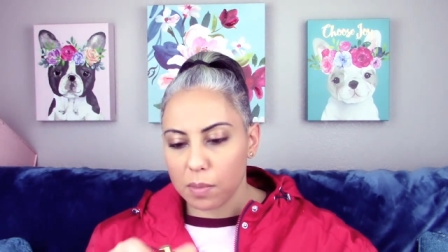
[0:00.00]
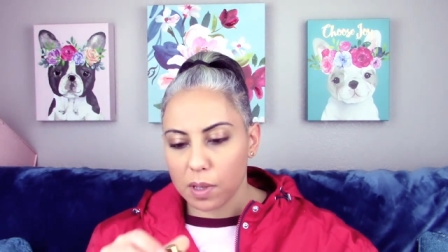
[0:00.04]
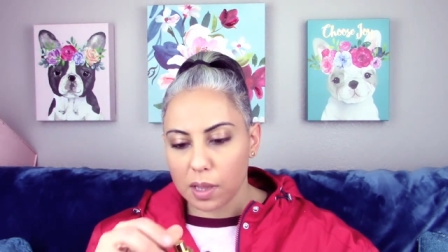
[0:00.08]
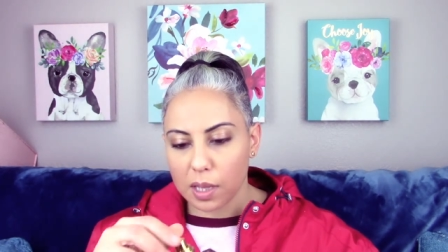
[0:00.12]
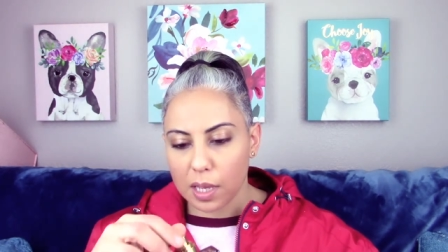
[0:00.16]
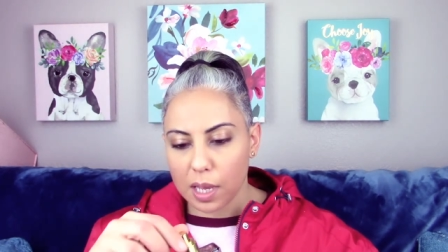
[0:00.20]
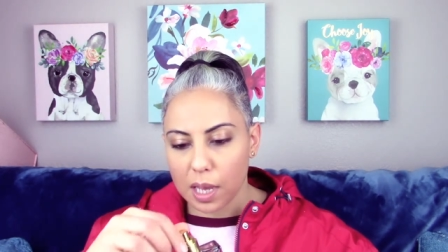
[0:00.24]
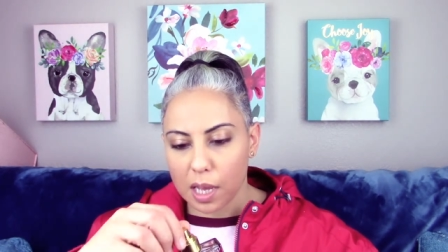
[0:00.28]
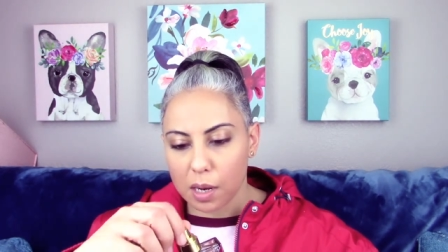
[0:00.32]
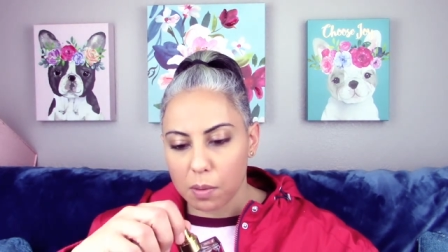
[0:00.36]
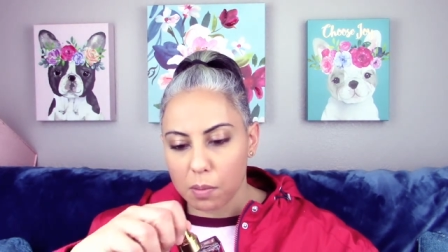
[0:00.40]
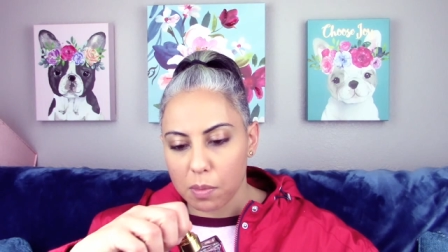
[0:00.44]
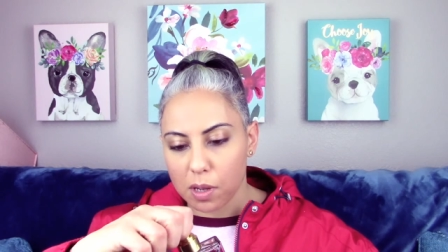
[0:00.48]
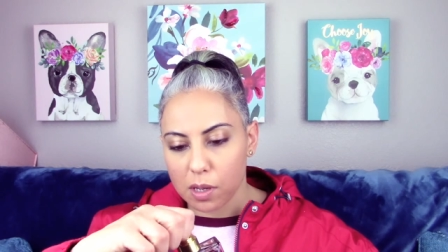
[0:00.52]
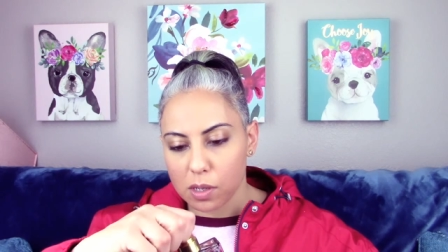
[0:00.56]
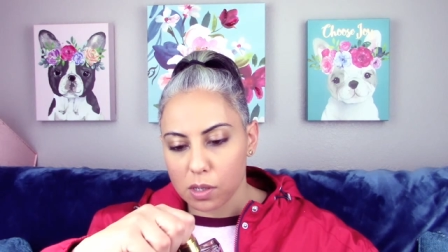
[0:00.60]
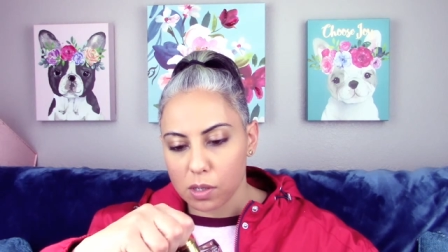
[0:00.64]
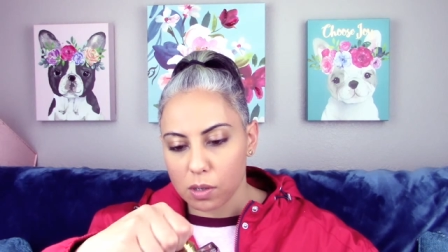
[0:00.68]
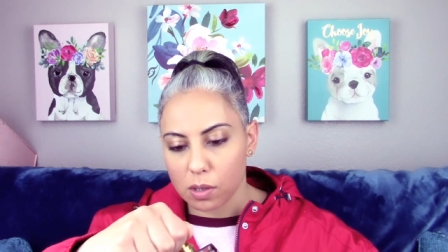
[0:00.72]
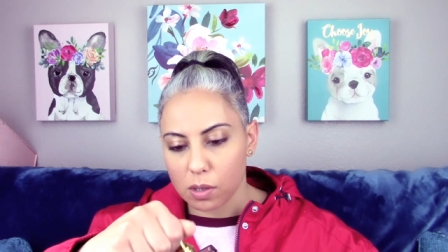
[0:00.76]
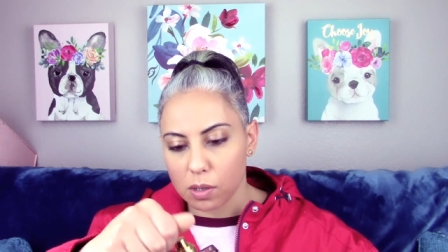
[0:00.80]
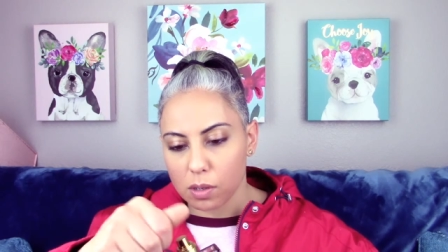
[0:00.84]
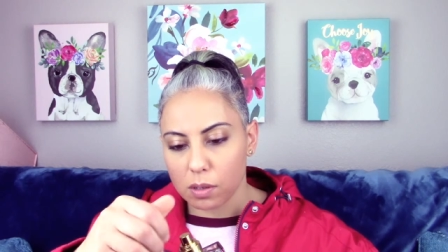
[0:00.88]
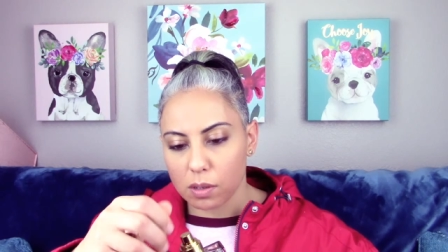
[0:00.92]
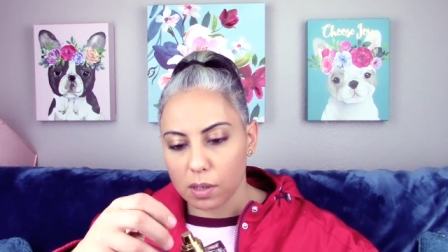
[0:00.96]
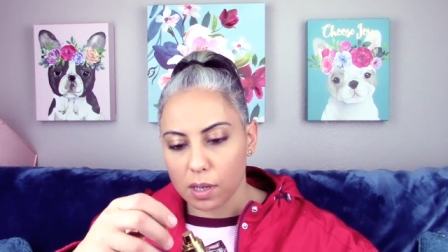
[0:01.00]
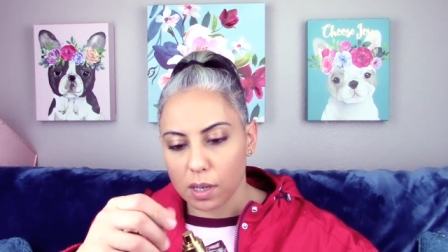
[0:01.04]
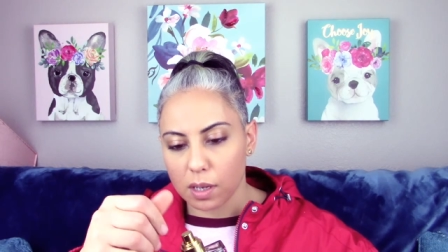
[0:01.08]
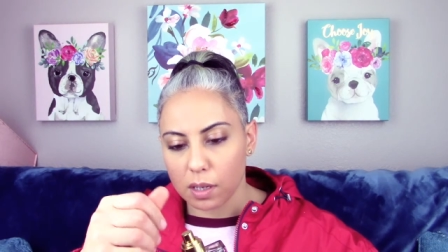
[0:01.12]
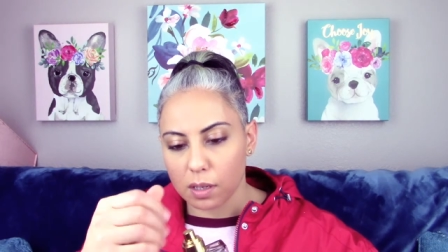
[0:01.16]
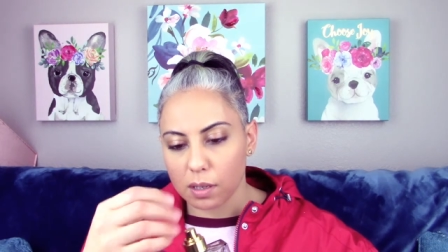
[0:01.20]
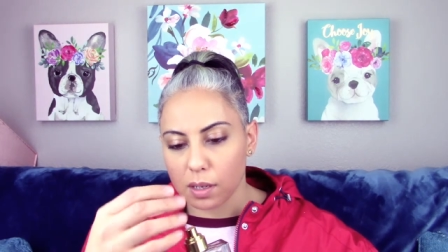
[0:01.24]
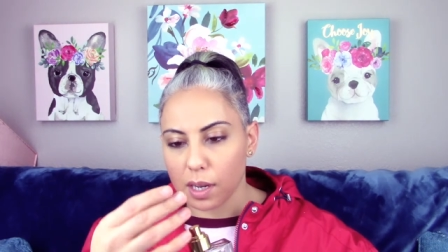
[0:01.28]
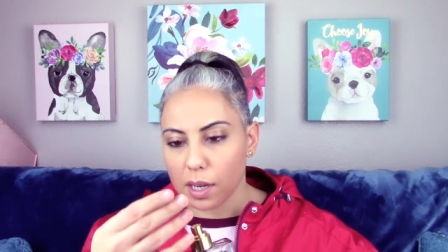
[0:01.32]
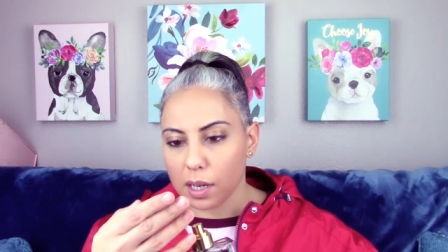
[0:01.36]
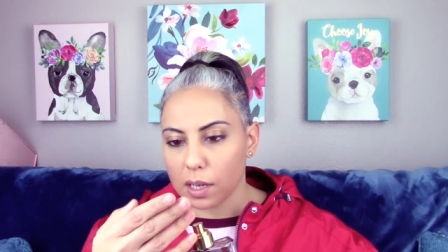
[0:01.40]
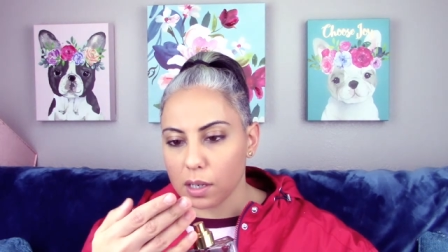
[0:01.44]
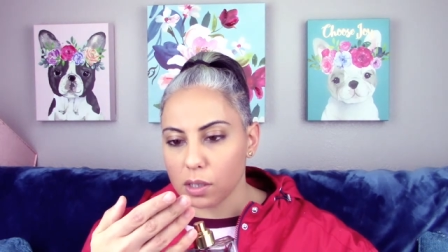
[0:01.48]
and the atomizer,
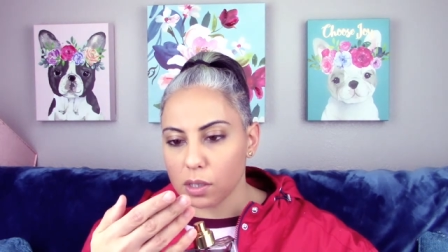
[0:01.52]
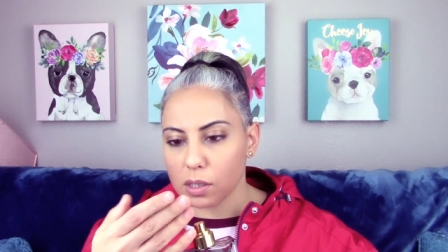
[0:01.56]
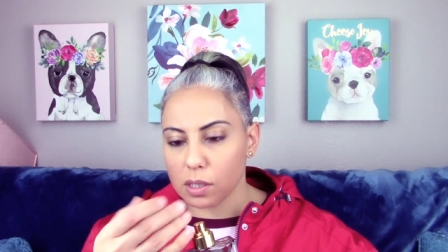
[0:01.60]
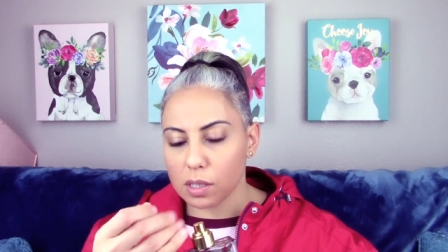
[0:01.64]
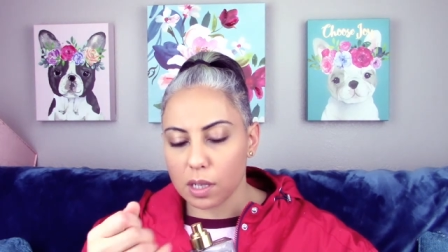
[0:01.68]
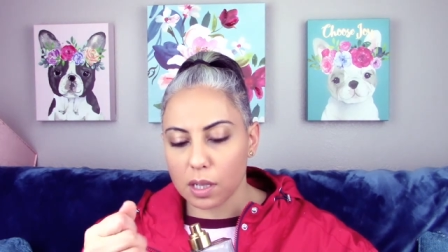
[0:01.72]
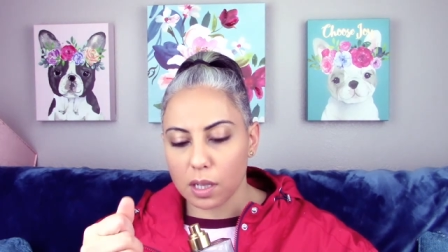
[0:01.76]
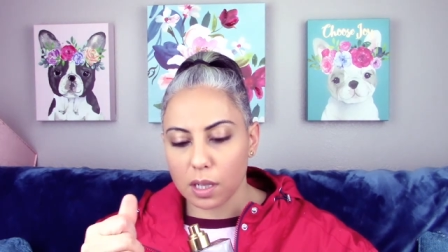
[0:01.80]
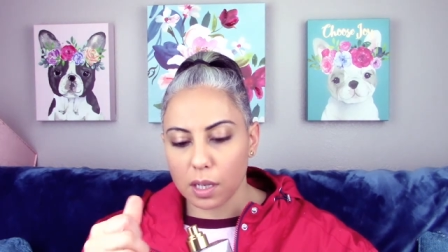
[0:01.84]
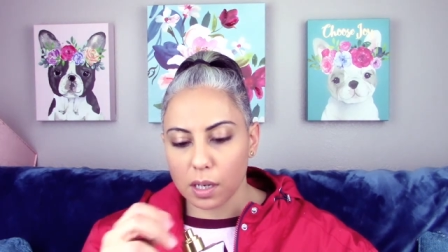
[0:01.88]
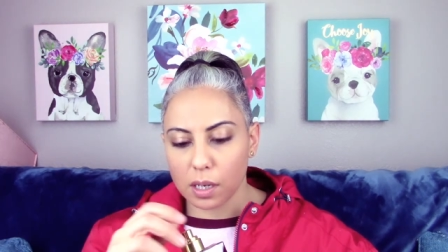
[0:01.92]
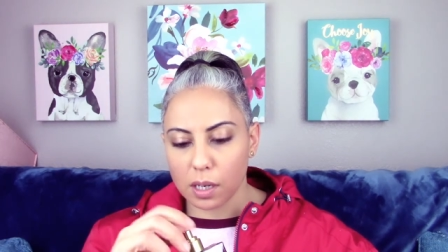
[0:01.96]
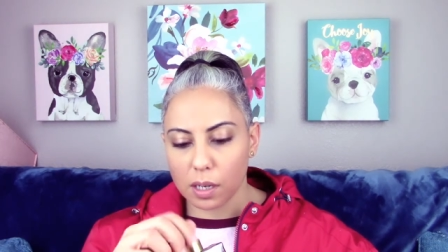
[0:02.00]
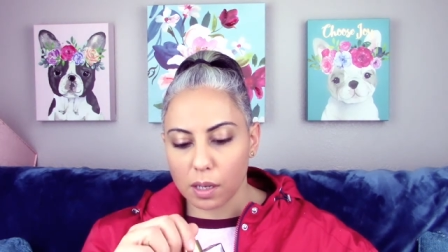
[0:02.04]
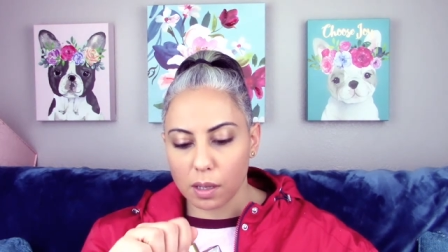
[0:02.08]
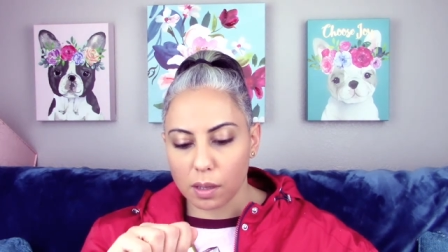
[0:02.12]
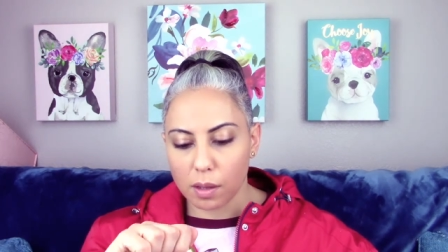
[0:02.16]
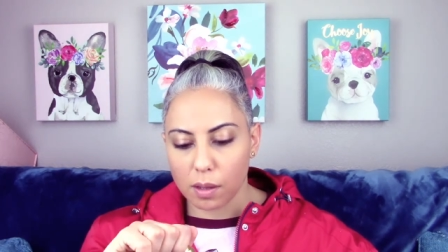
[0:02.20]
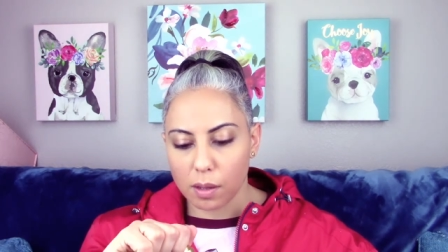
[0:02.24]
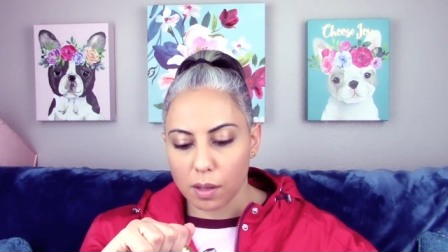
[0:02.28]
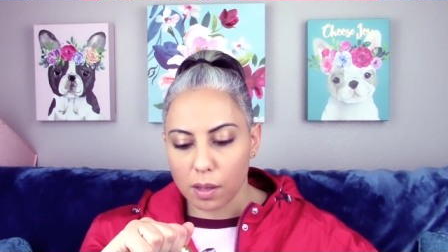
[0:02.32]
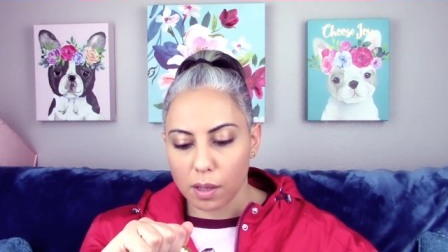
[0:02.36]
I, I can just clean it.